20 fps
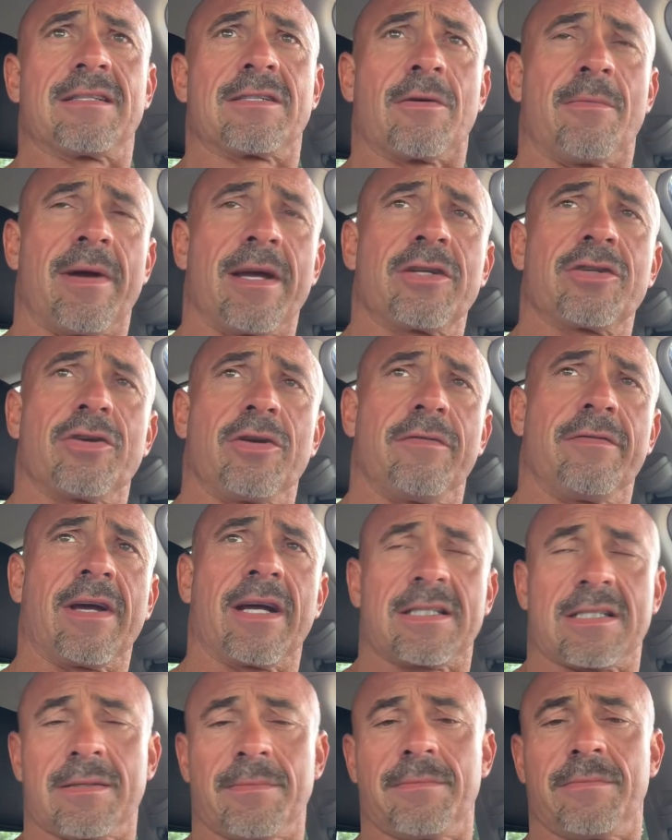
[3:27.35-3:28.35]
So make sure you've
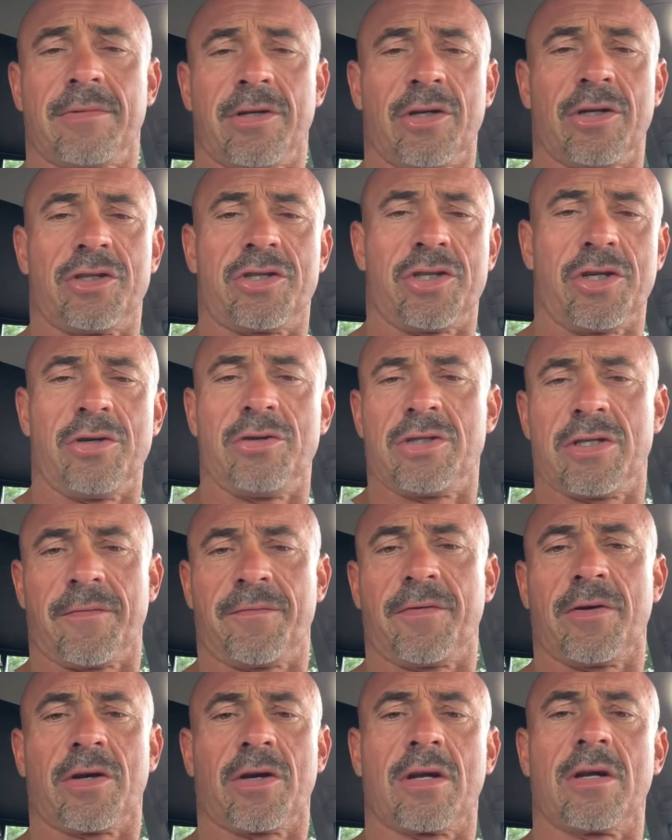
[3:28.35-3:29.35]
got some good shoes
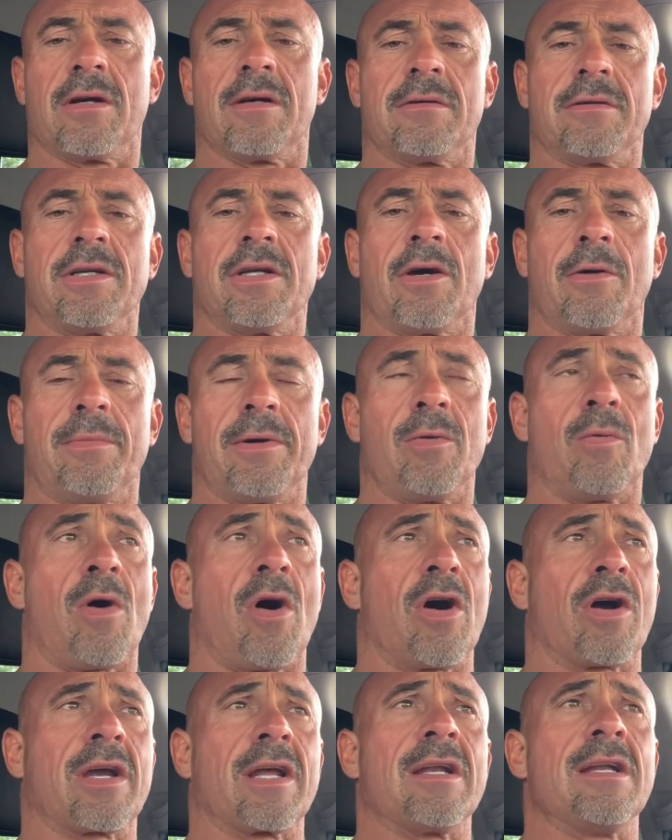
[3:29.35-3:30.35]
if you're going to, be
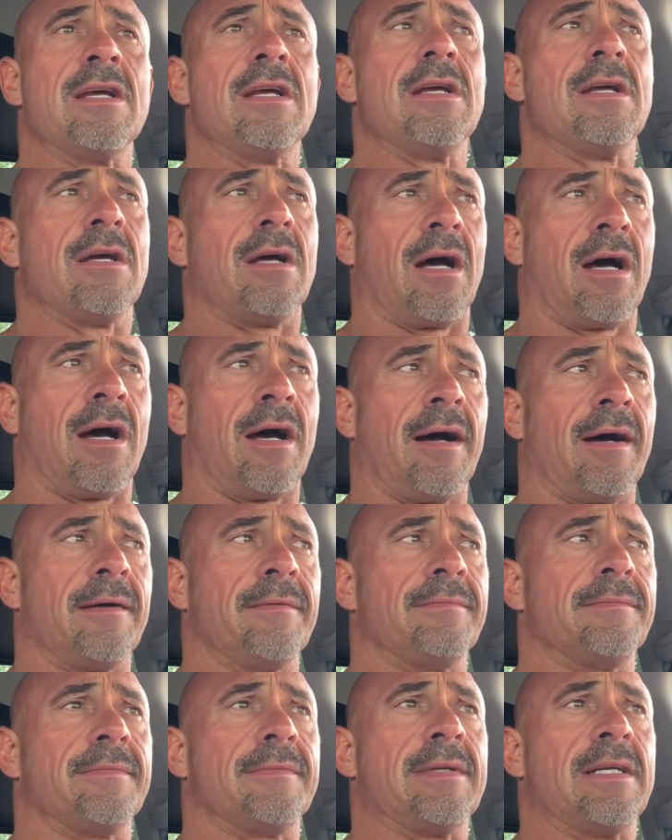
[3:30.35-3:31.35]
walking.
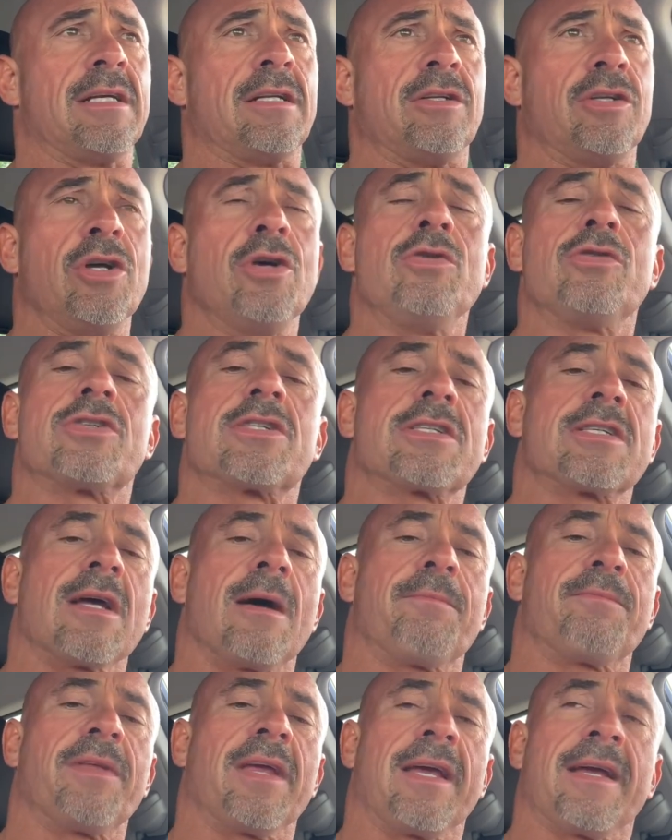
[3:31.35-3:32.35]
Do
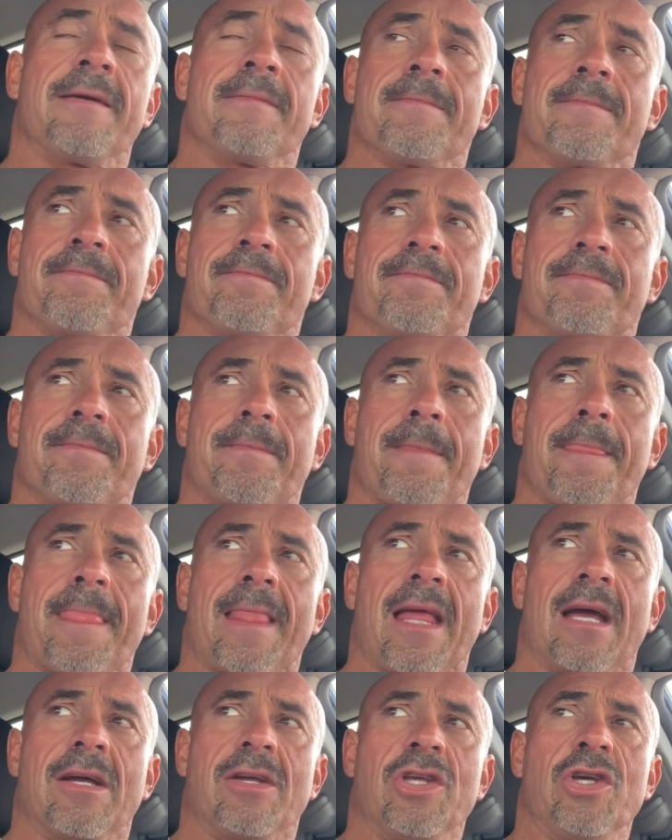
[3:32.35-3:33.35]
something
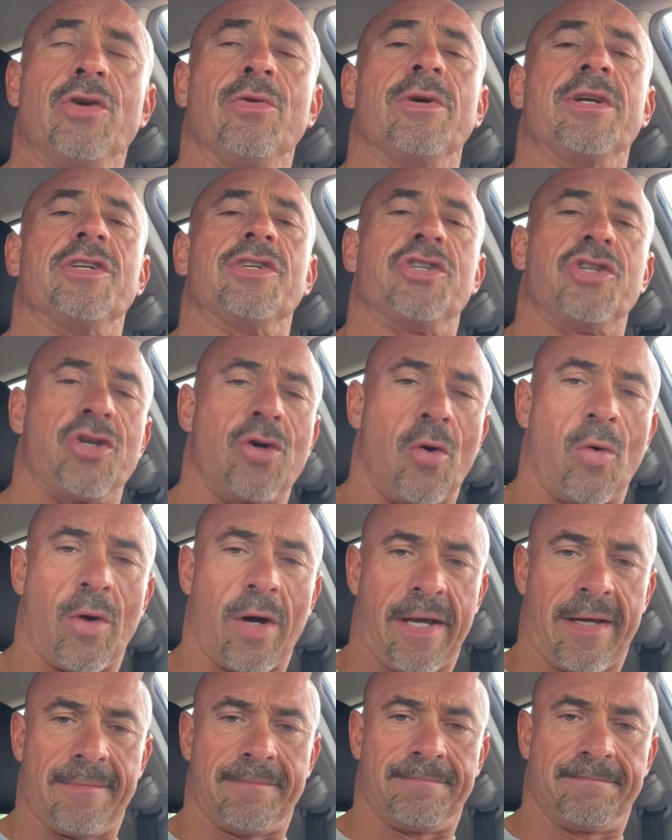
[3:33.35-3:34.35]
you enjoy.